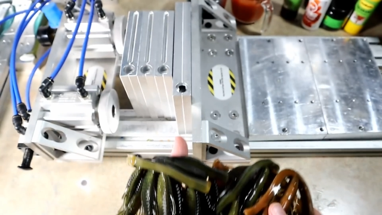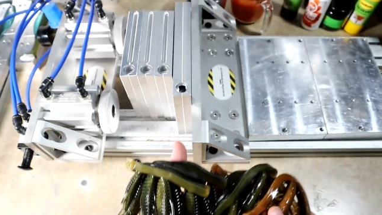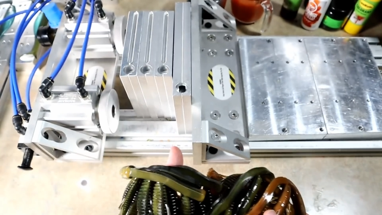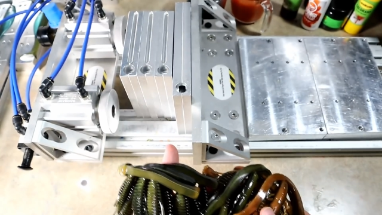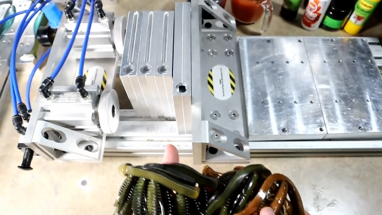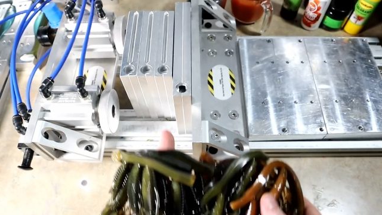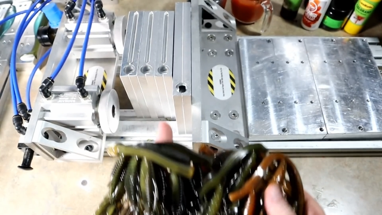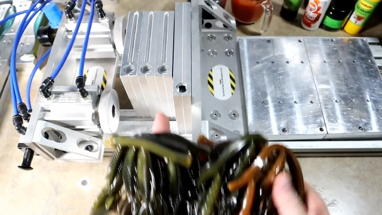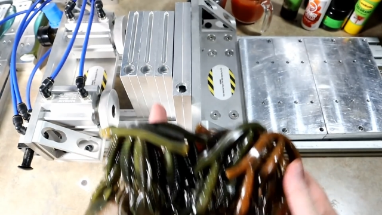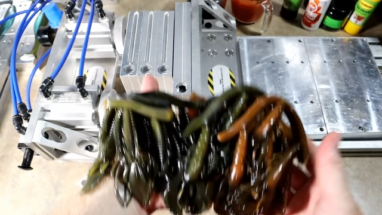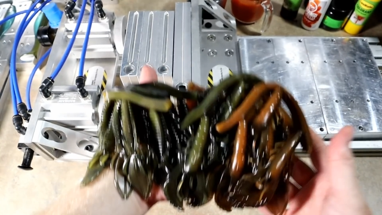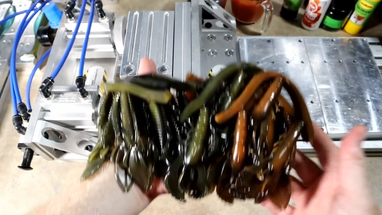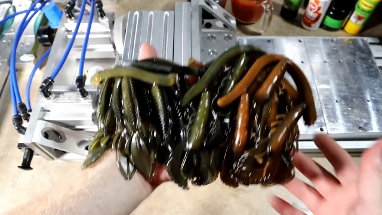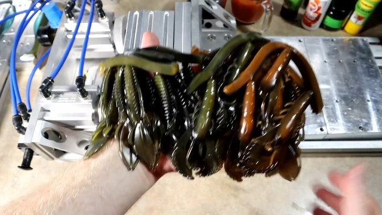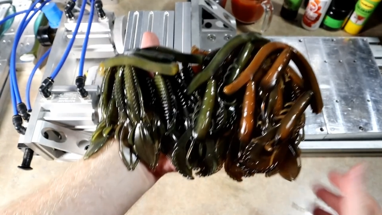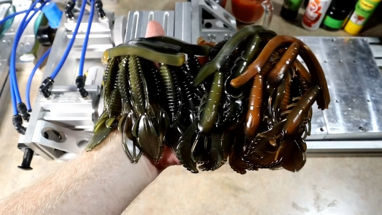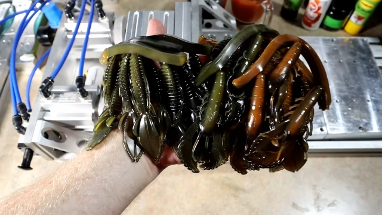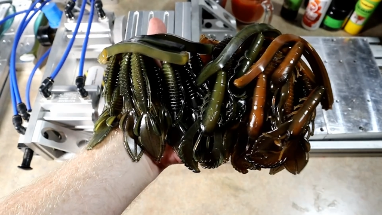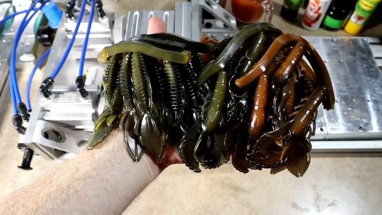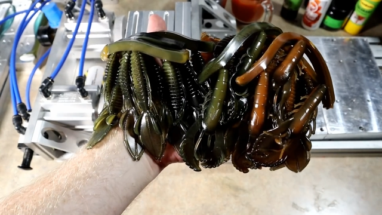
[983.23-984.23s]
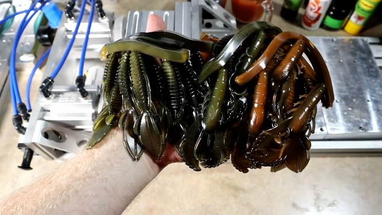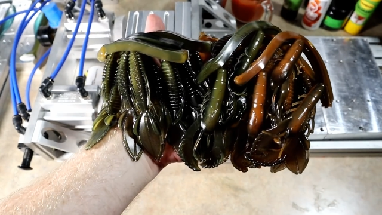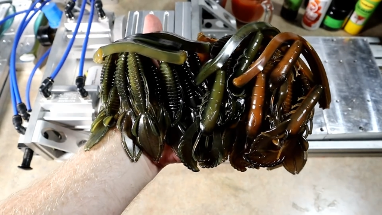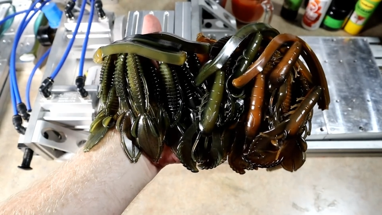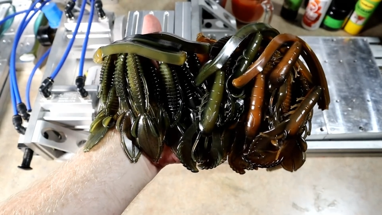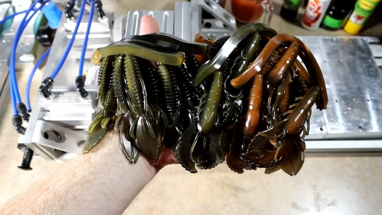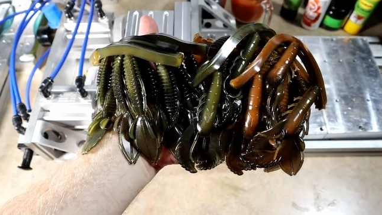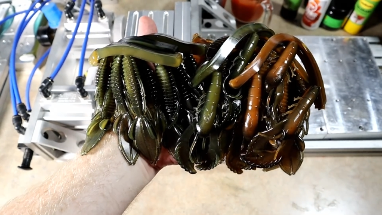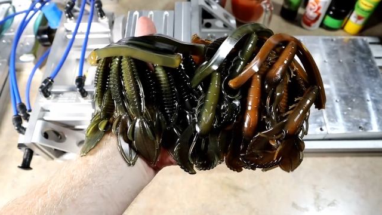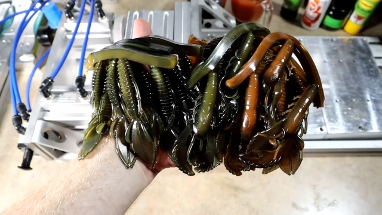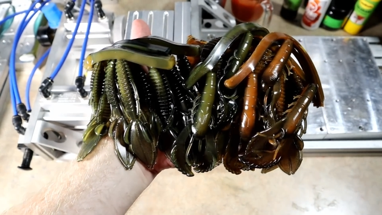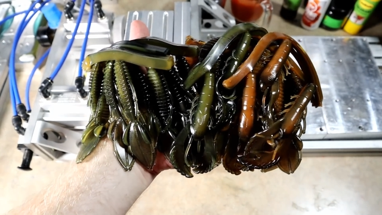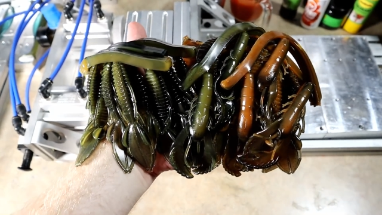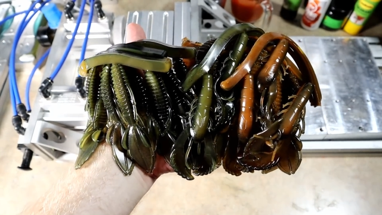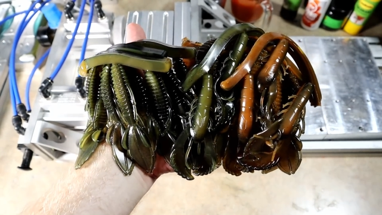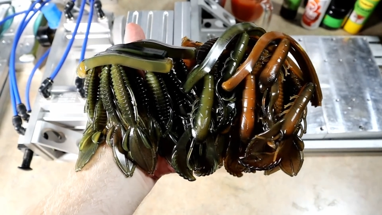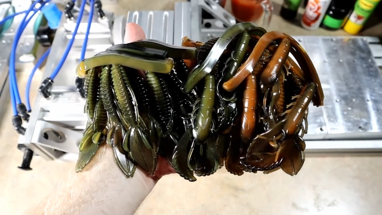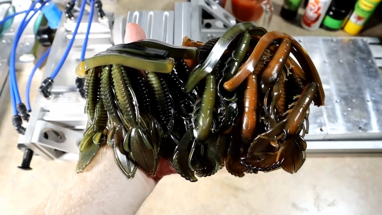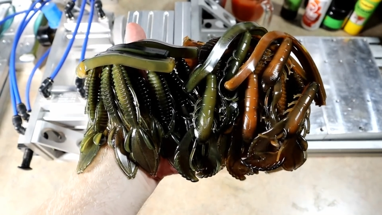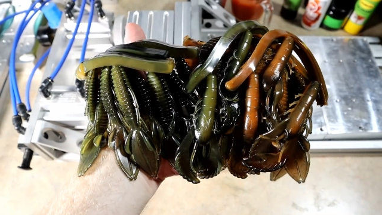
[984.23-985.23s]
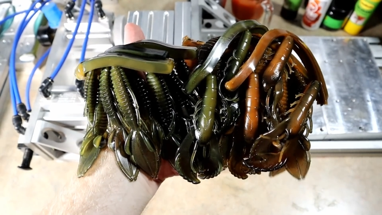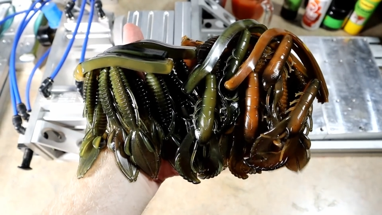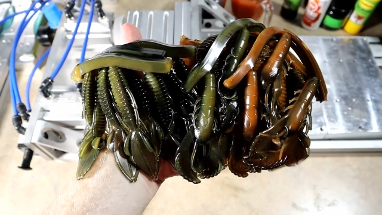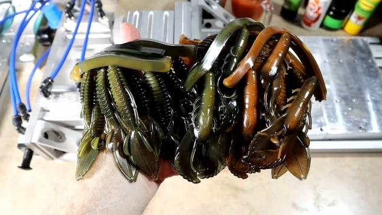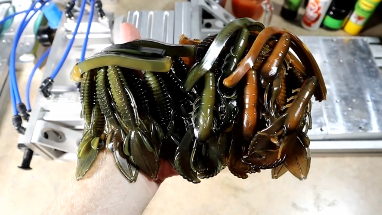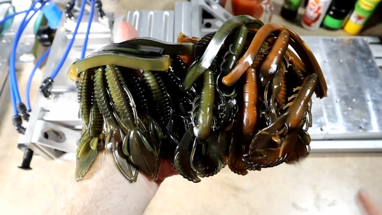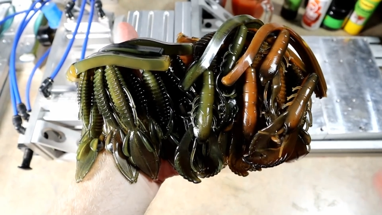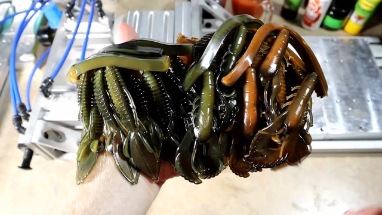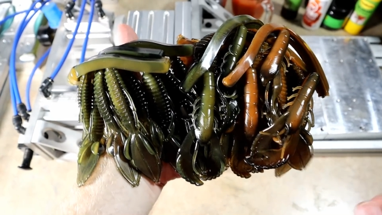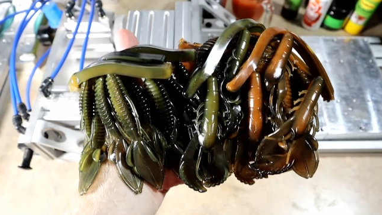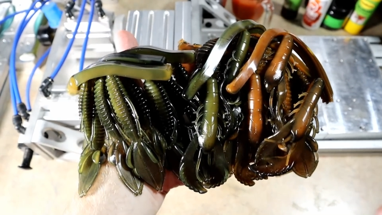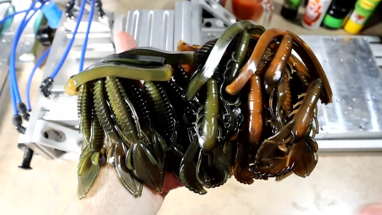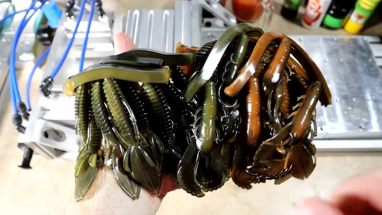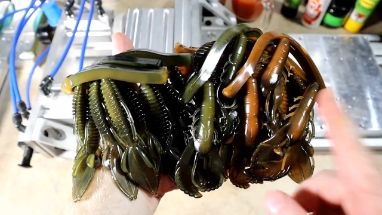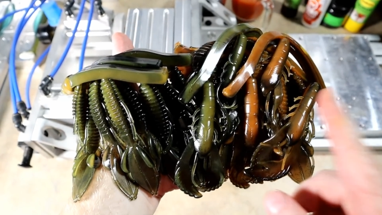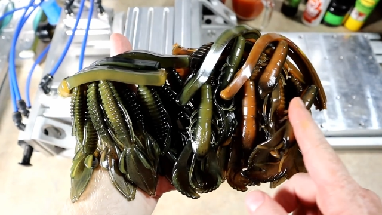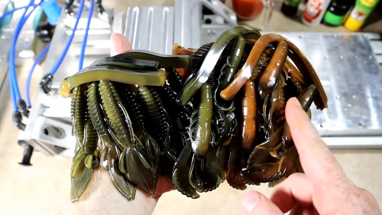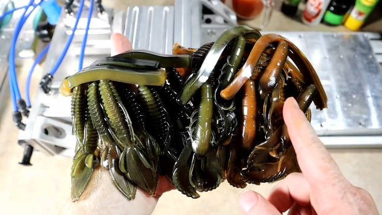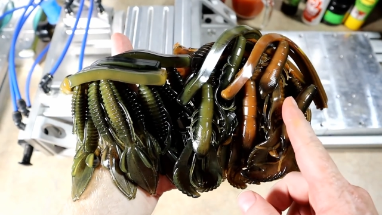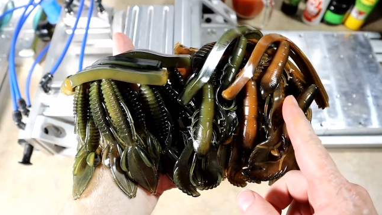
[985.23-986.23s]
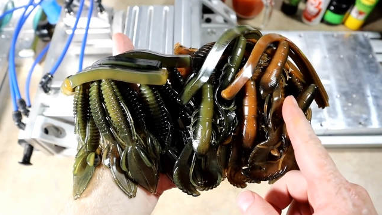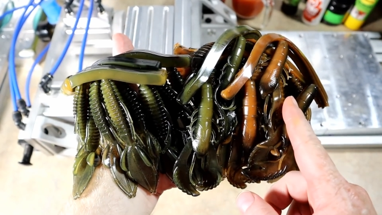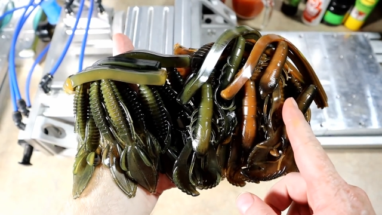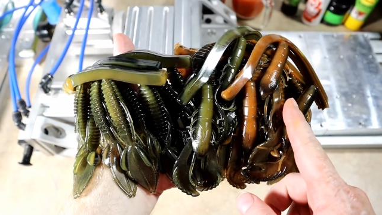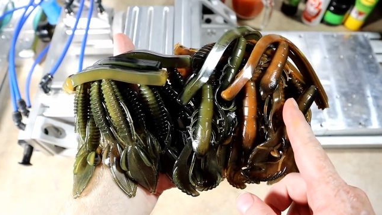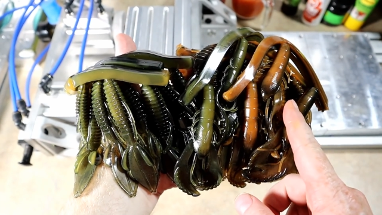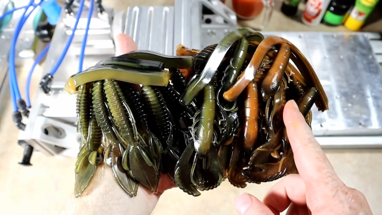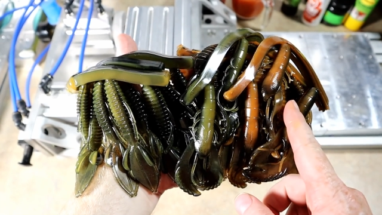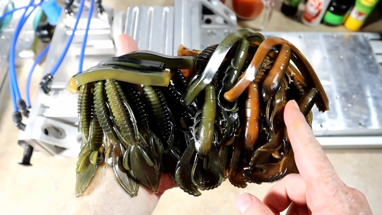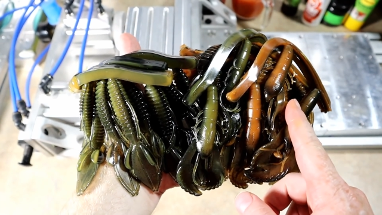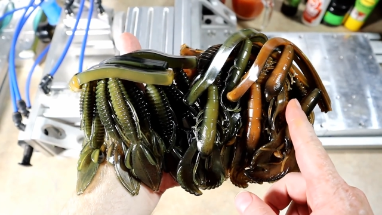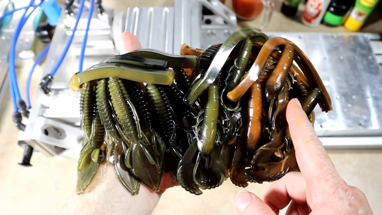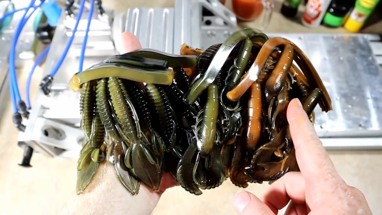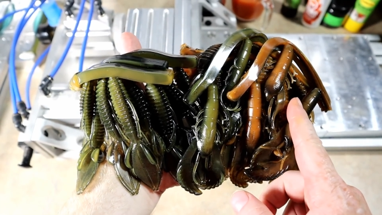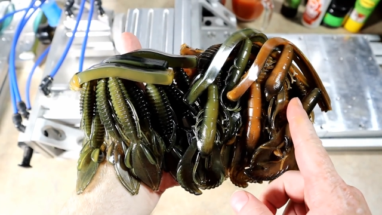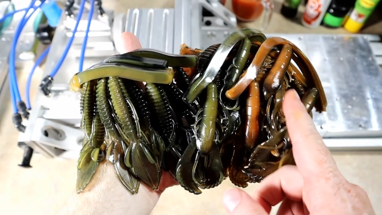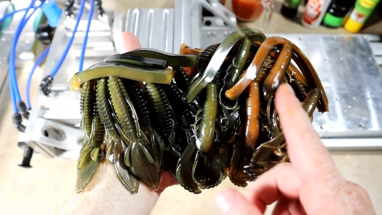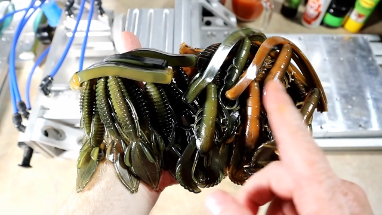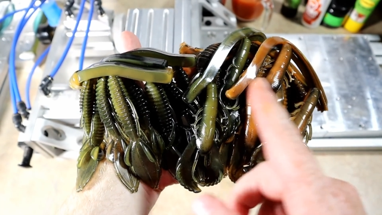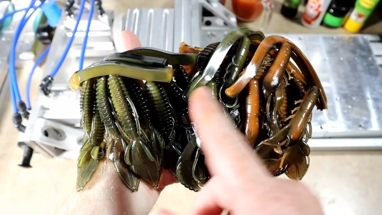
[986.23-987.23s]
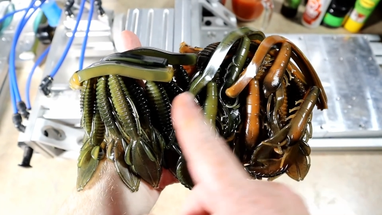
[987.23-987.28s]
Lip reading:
[unreadable: no face in view]